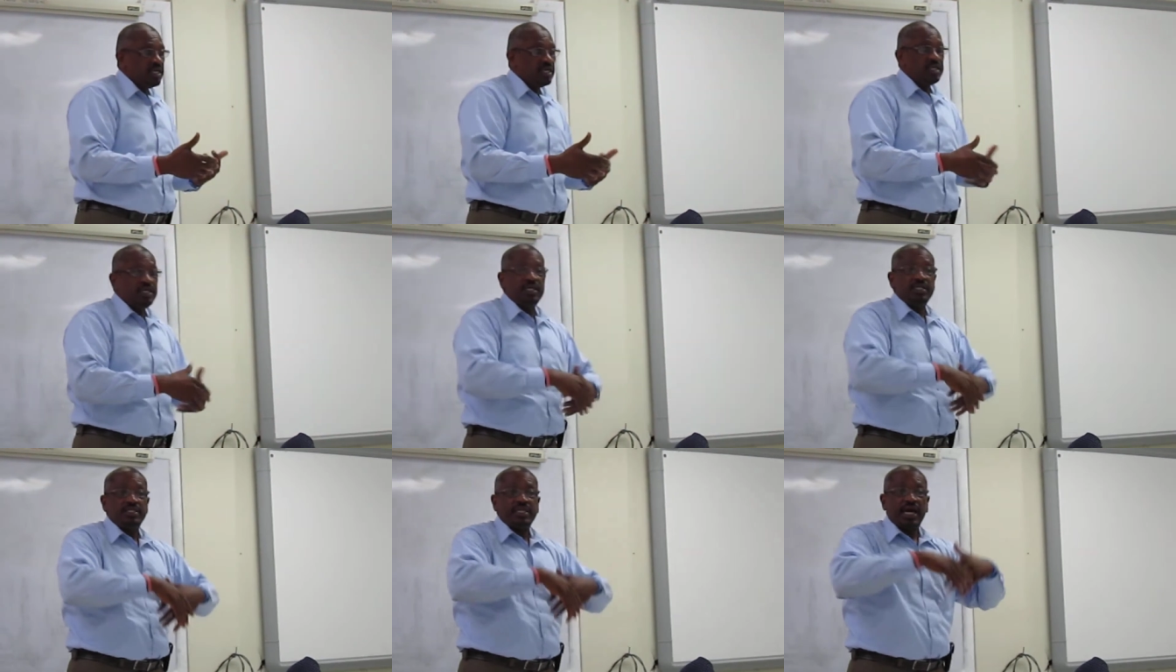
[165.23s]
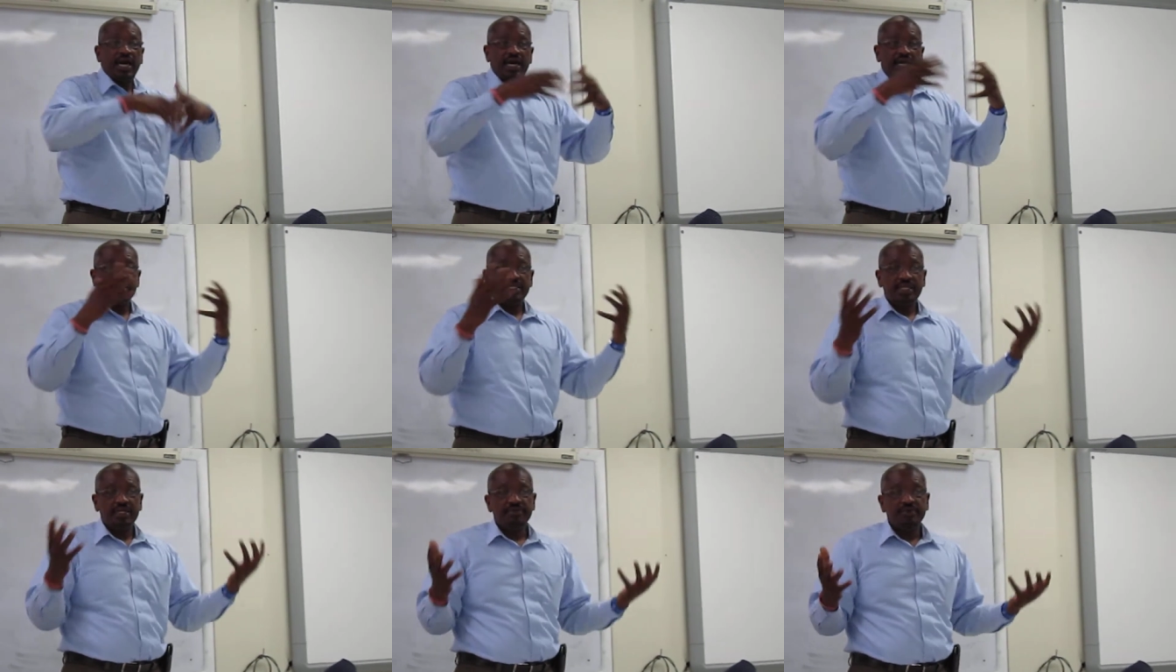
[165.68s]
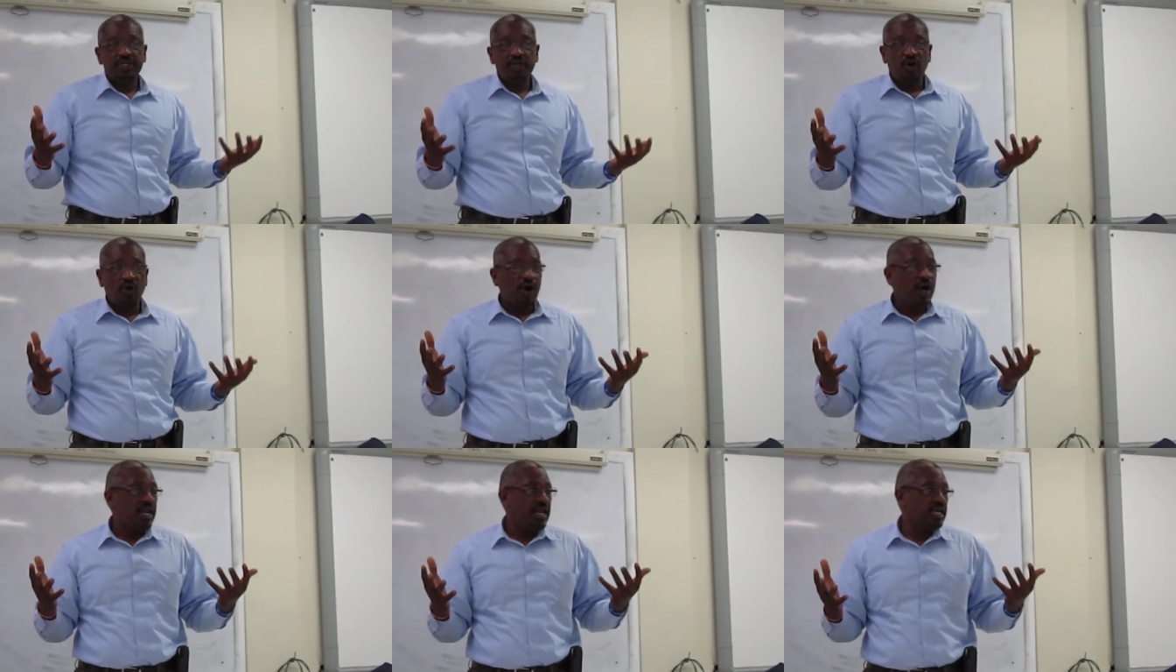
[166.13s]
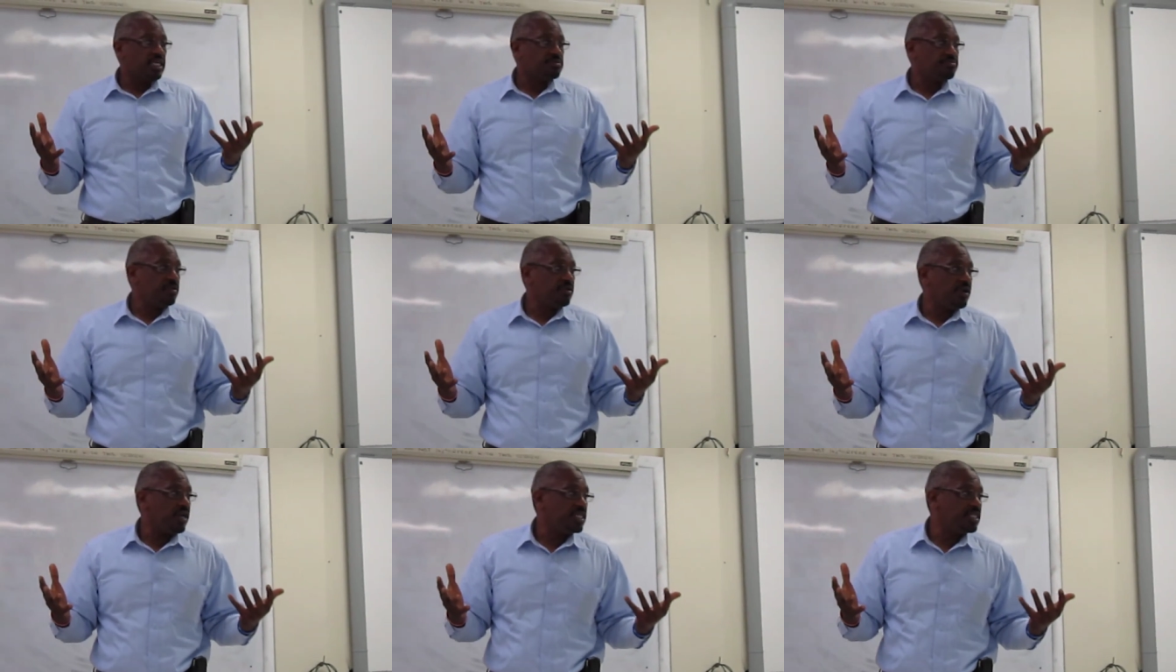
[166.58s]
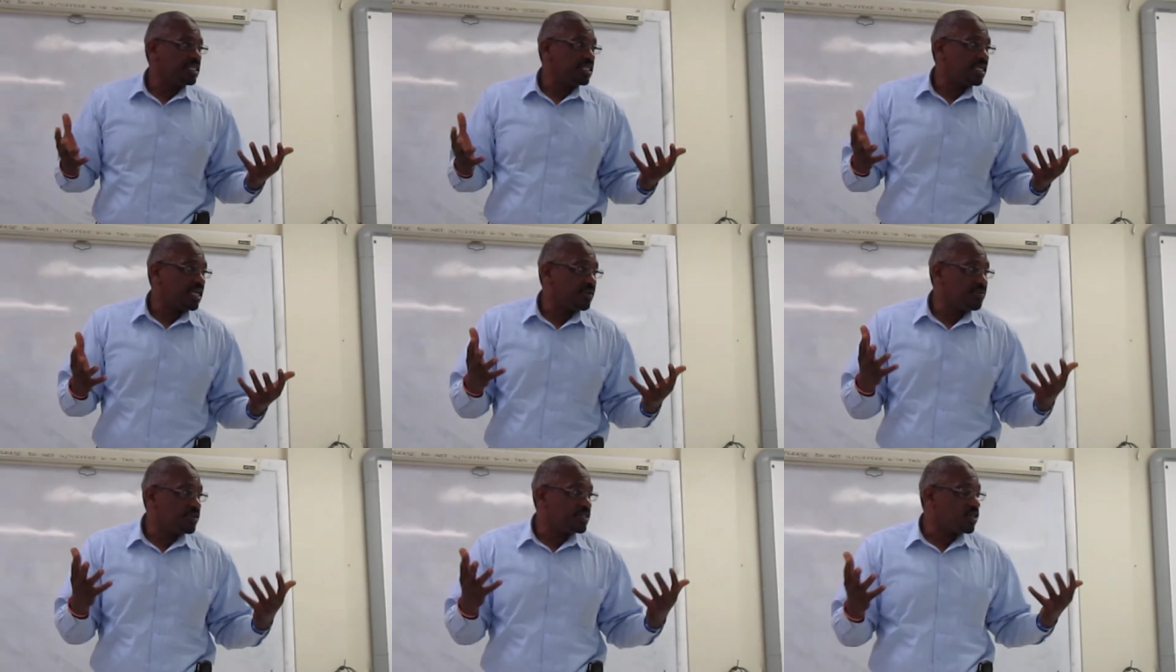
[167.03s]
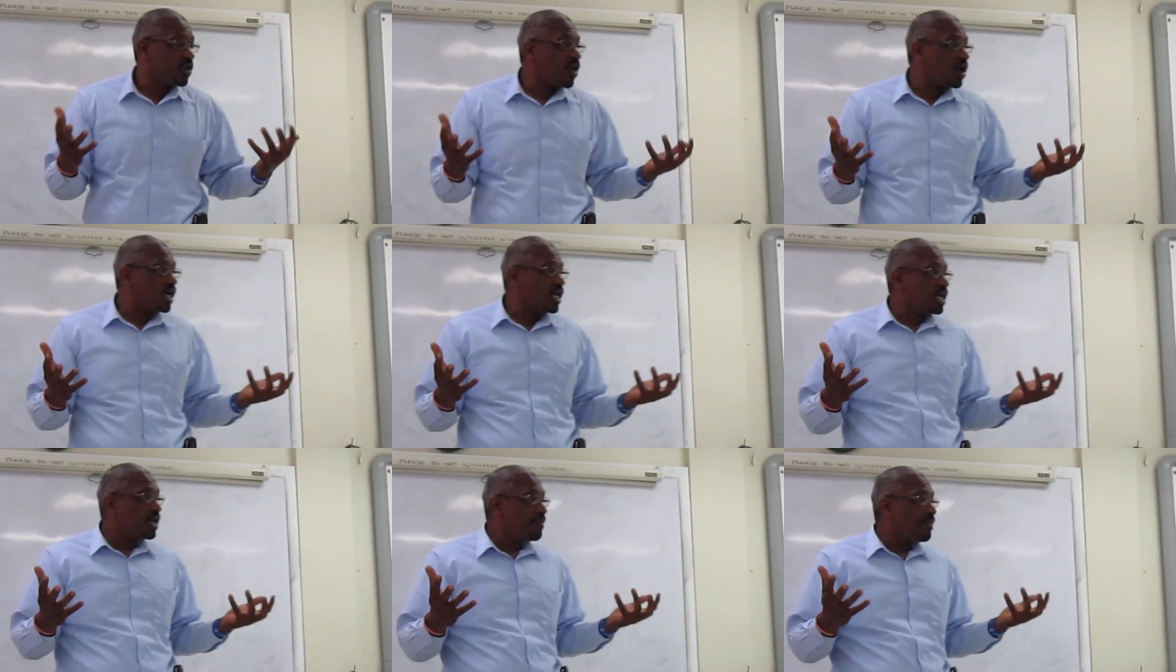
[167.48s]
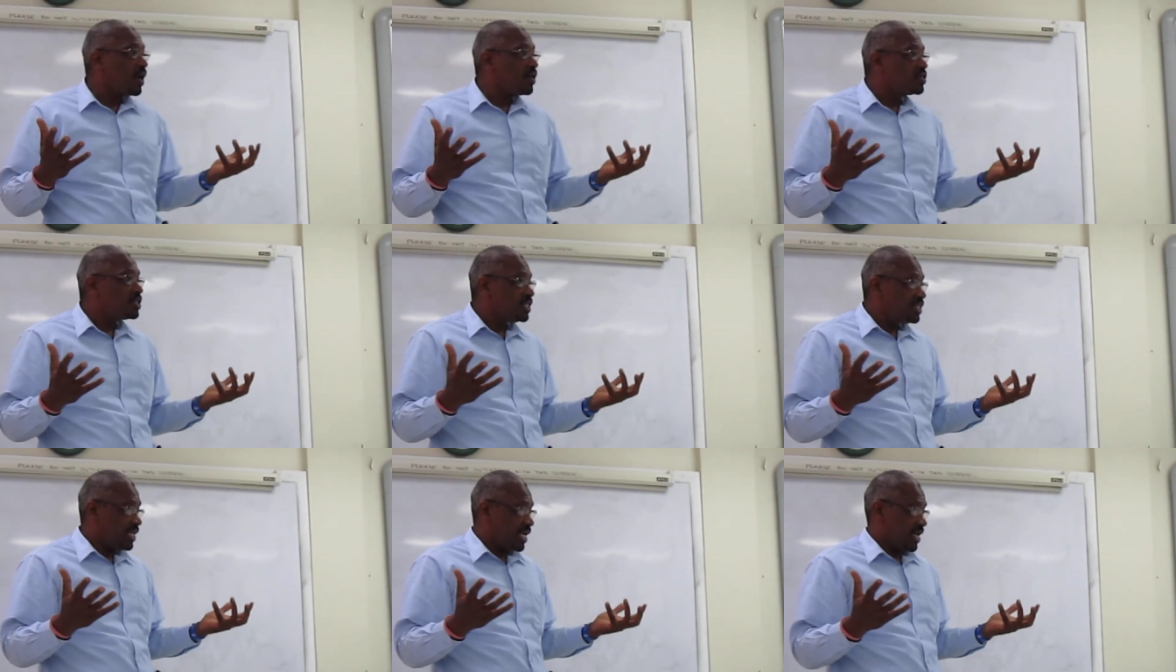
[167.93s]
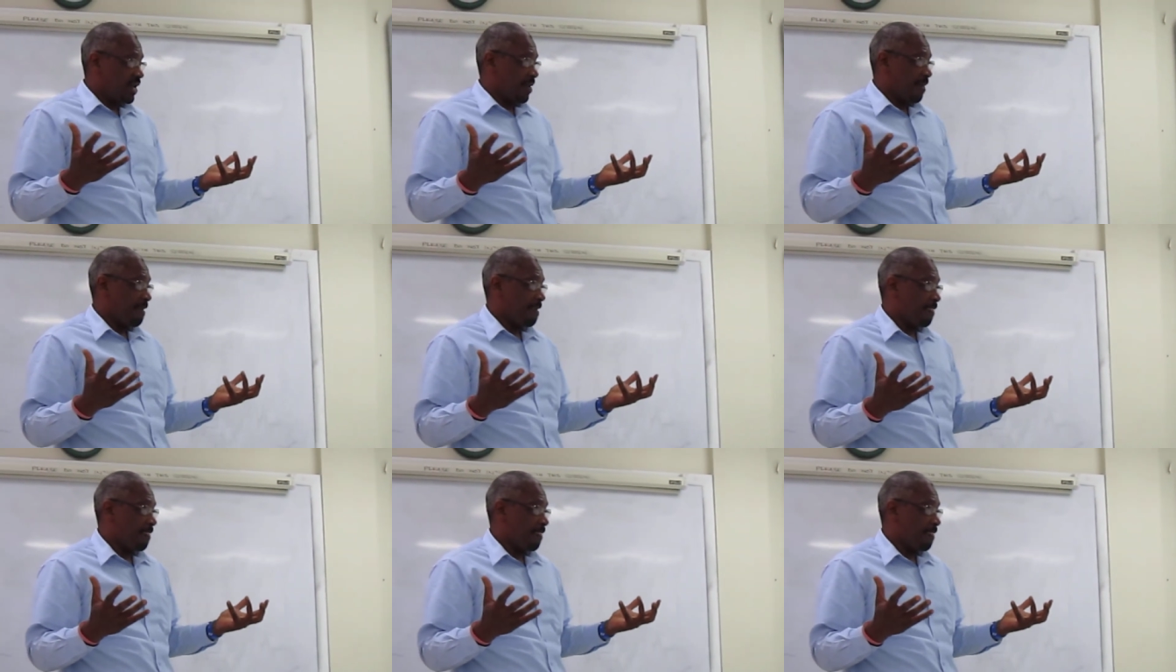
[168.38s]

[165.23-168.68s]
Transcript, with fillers: The entire thing with the oil exploration that we're talking about today.